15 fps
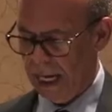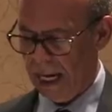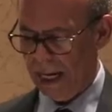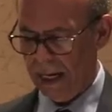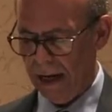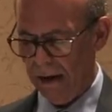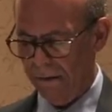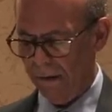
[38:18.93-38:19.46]

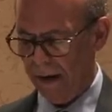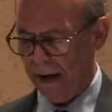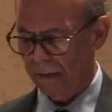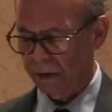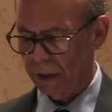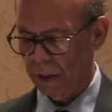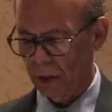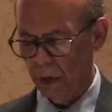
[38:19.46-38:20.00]
and never have
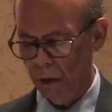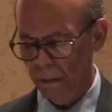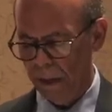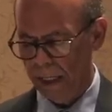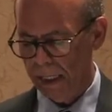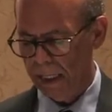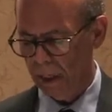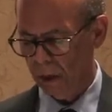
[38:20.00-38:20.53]
so
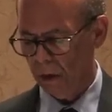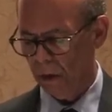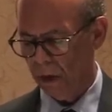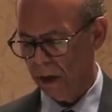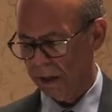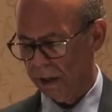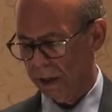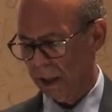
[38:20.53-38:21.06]
many
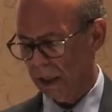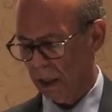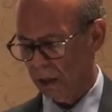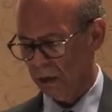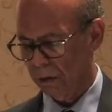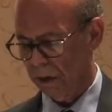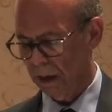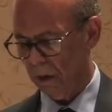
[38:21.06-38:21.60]
across the
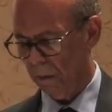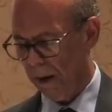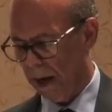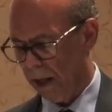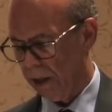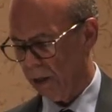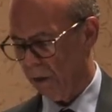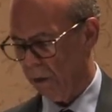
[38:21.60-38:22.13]
country,
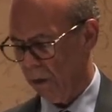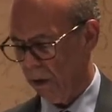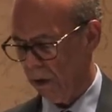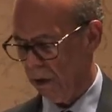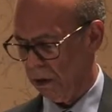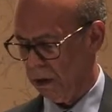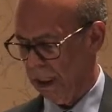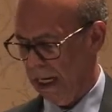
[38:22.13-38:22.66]
around the
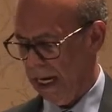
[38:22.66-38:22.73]
world,